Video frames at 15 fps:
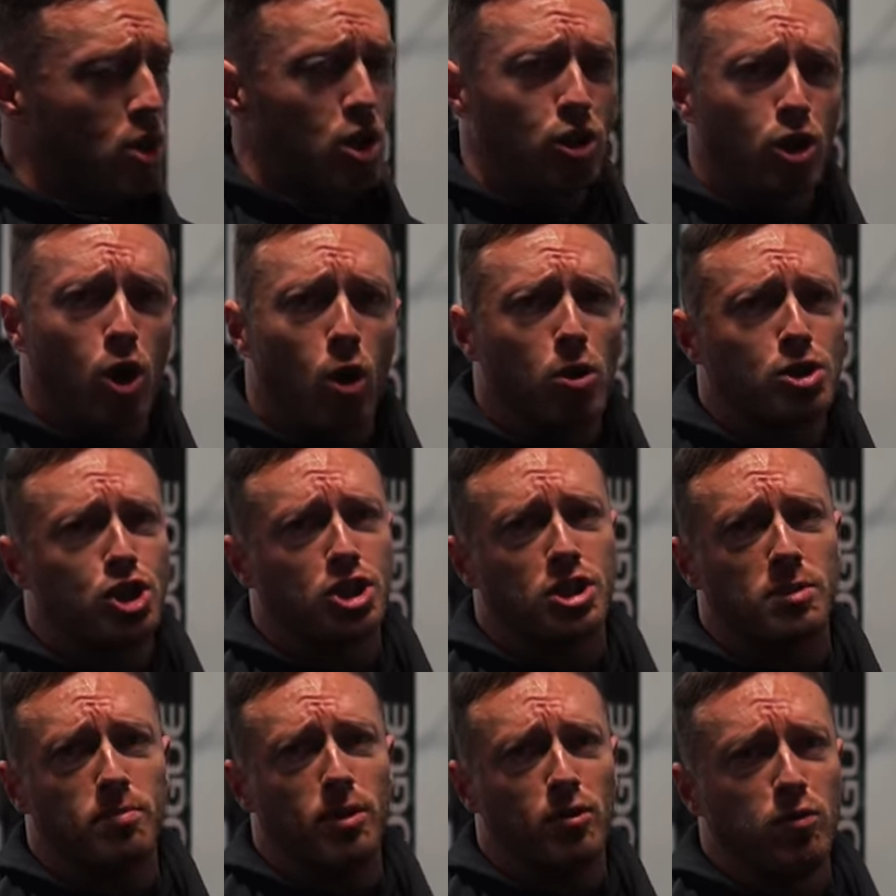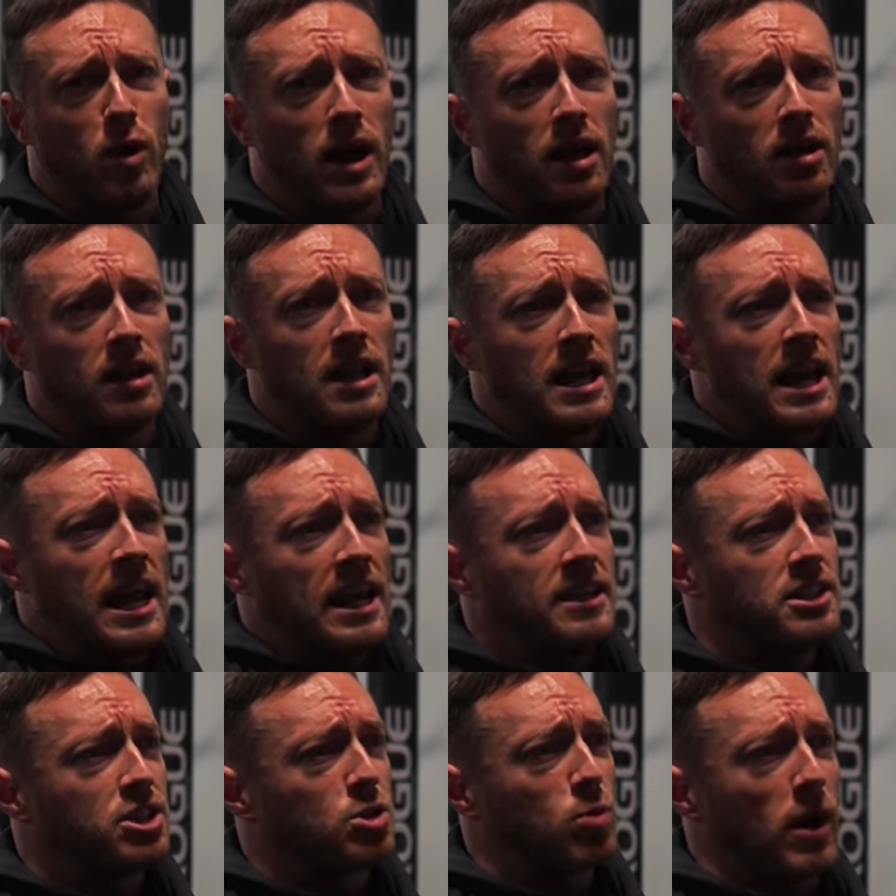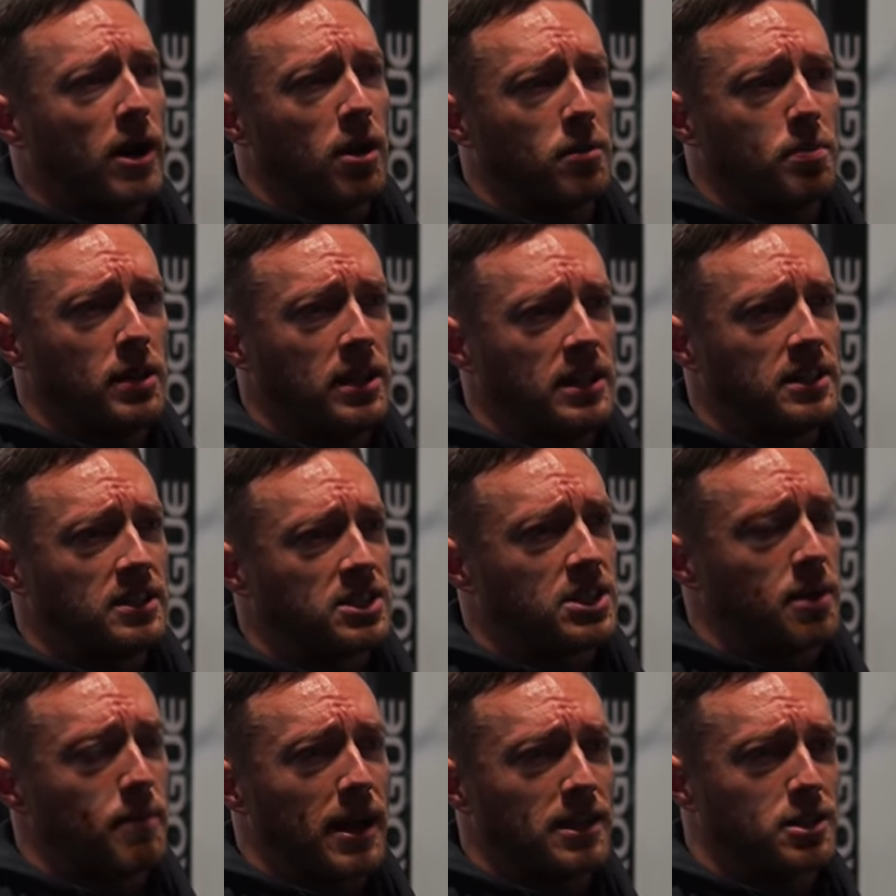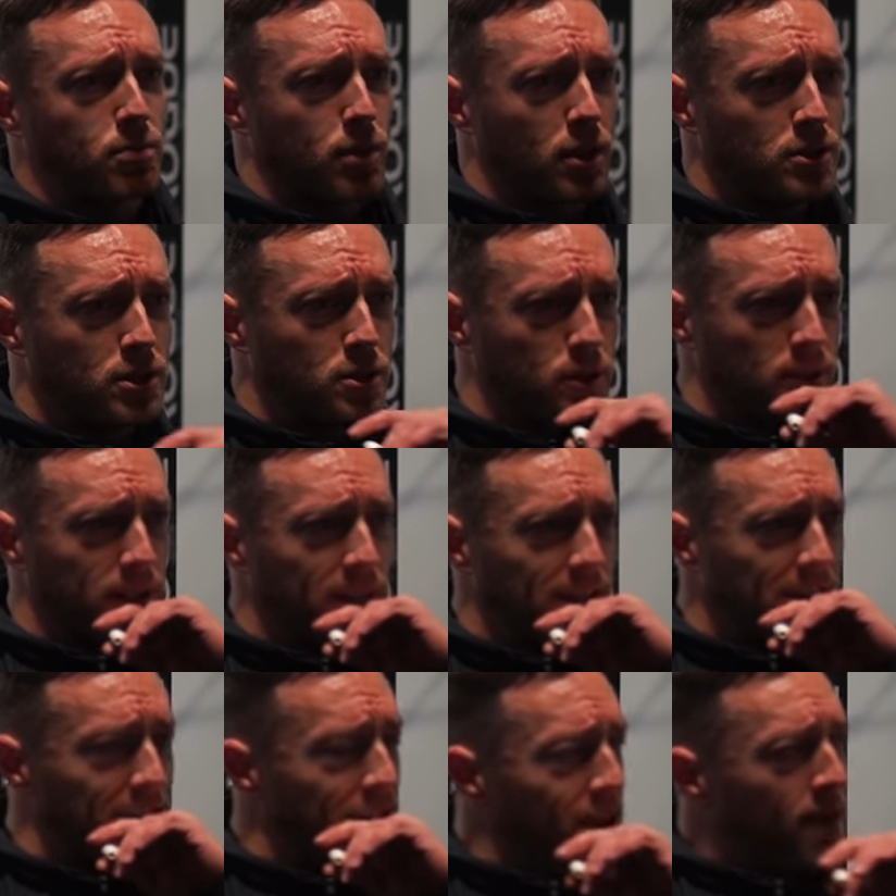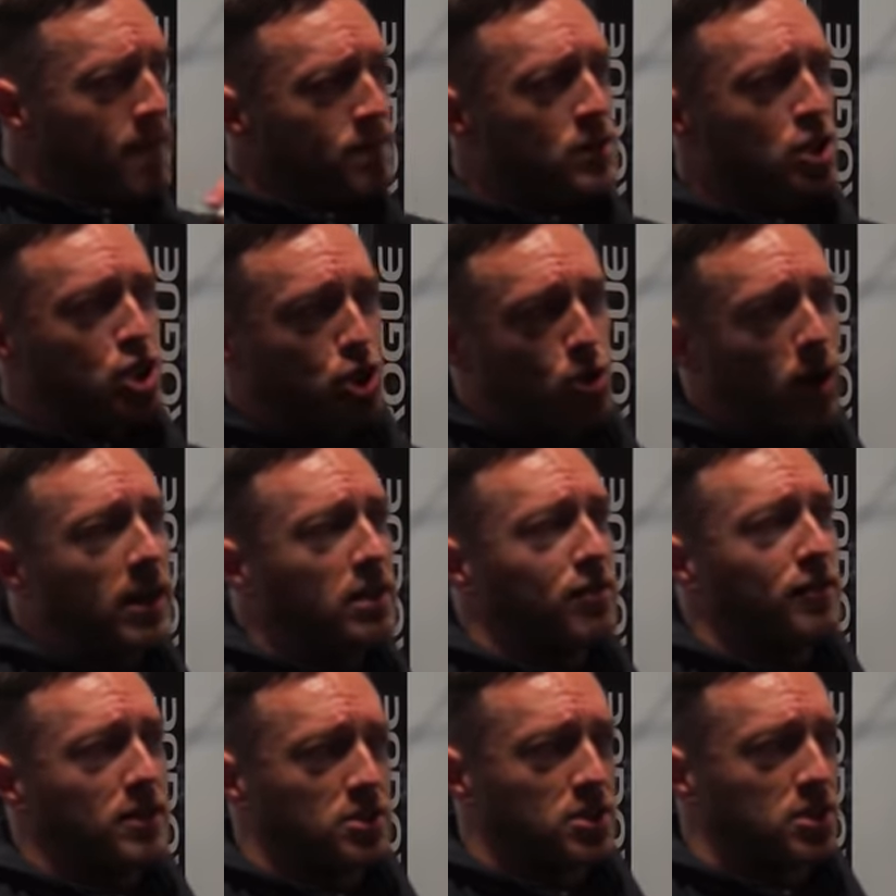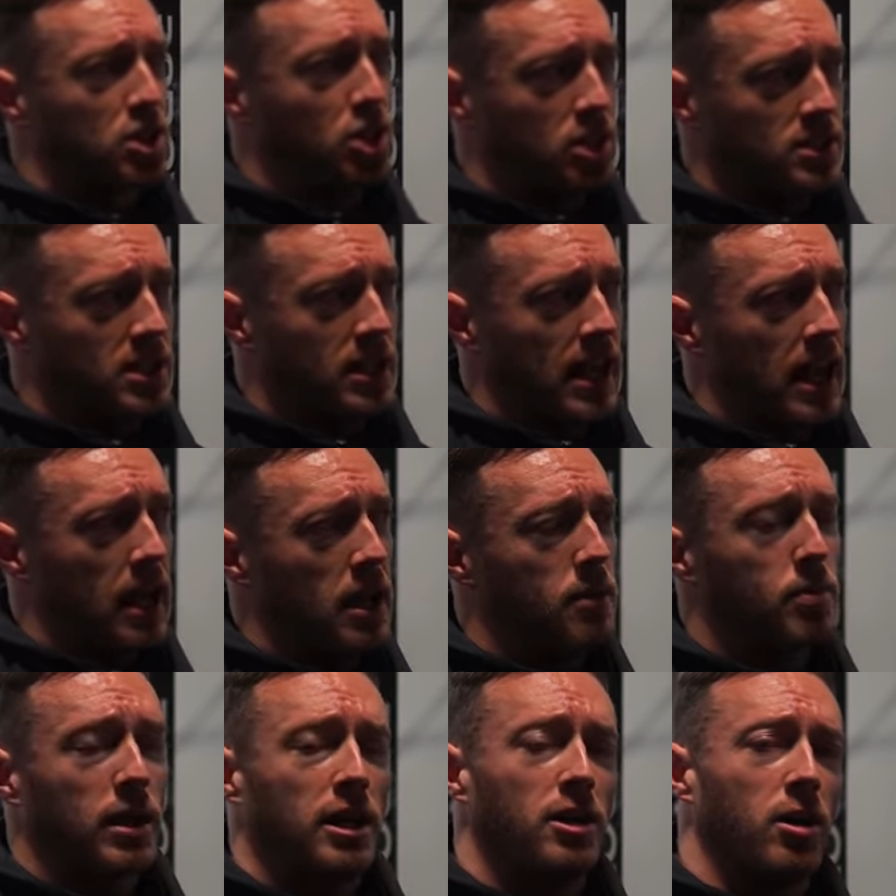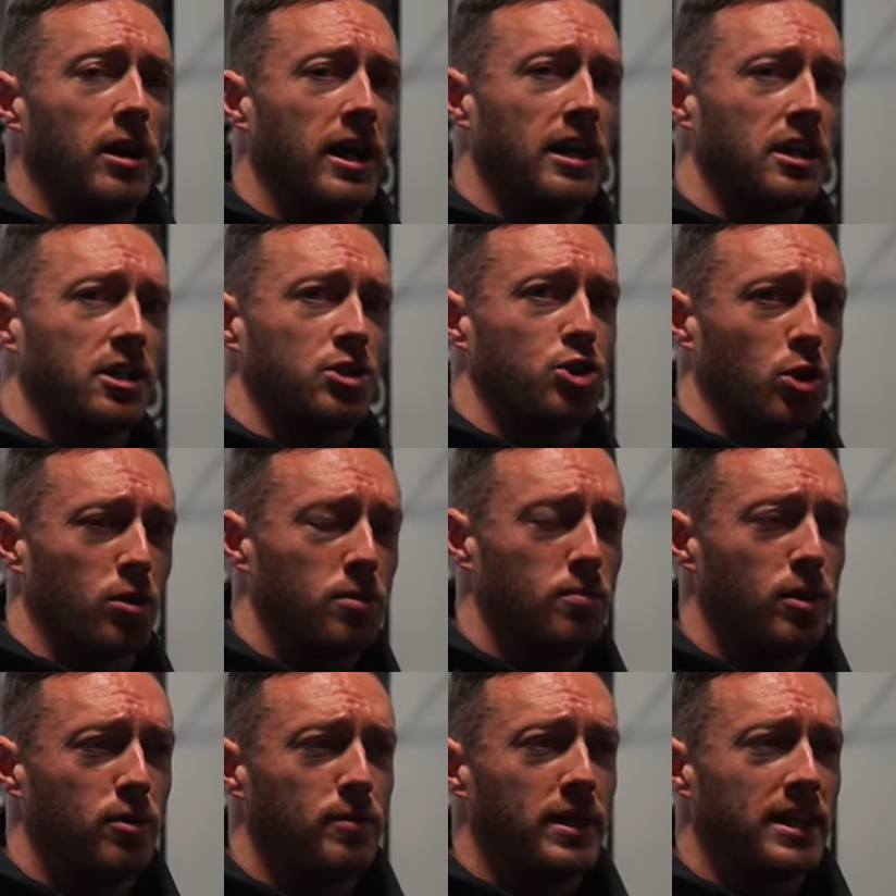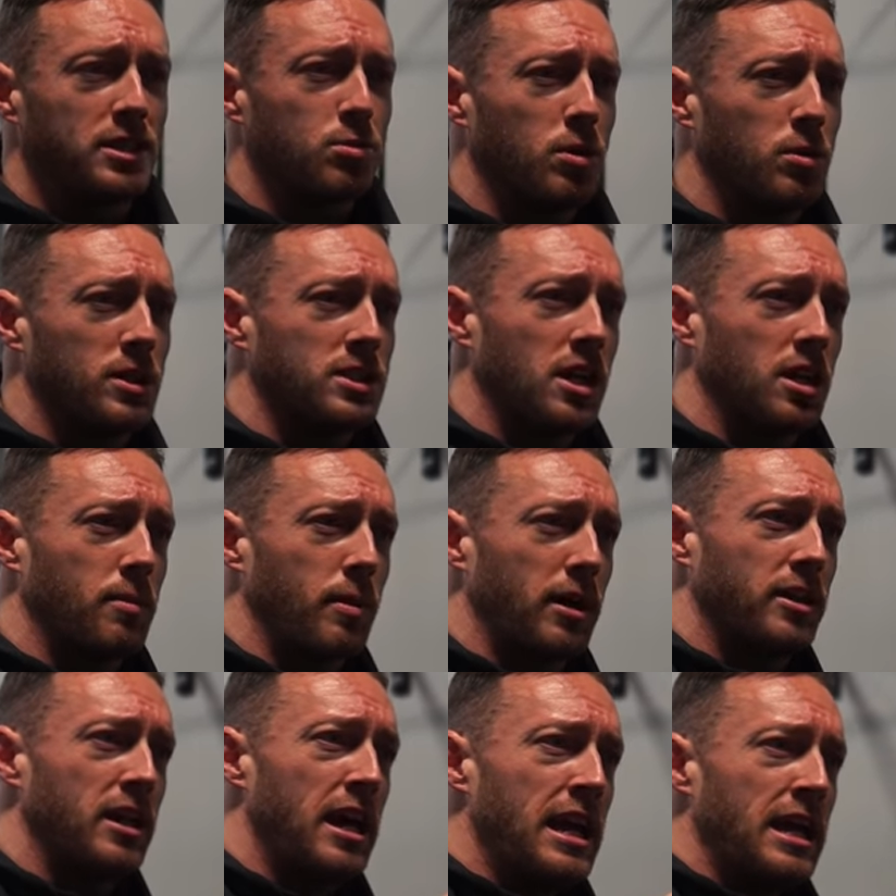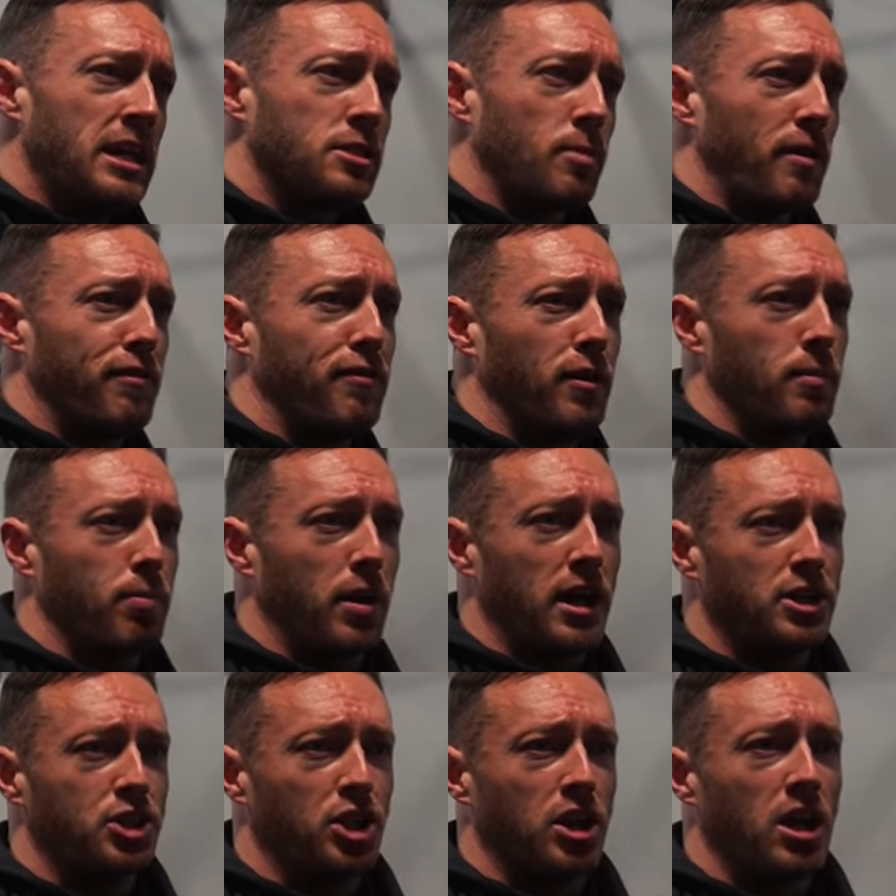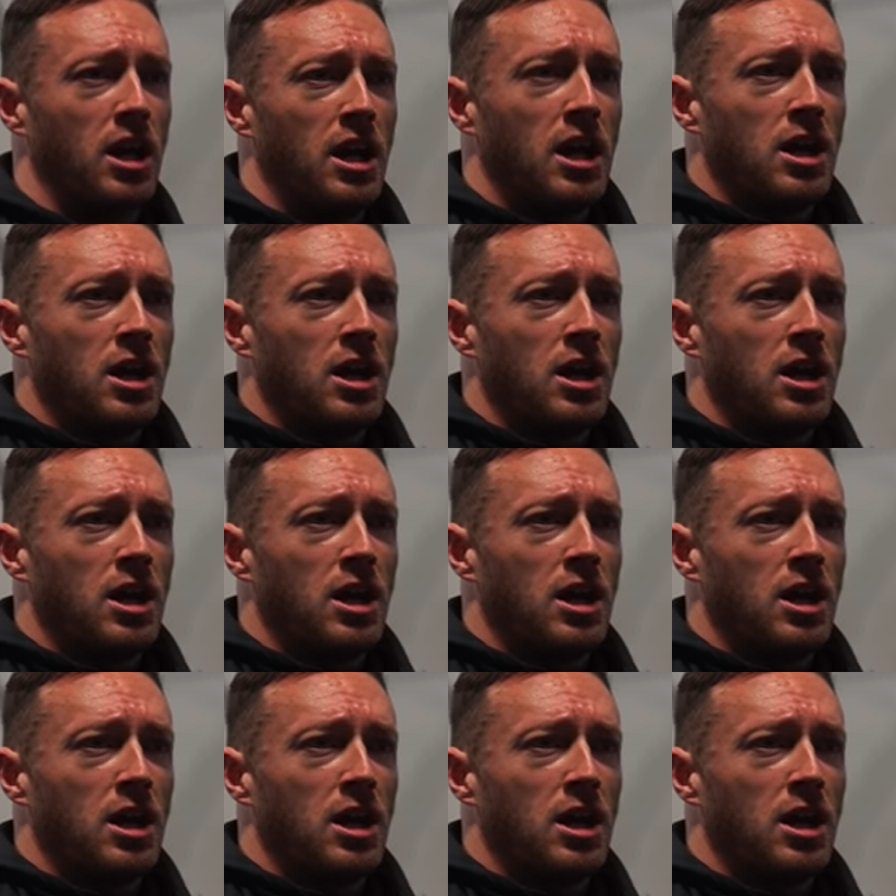The goal is just to move well. And this is why RP and the submax approach is really good. The strength feels good today, but I know I gotta control the movement. That's why I wanna talk about it, is my foot pressure.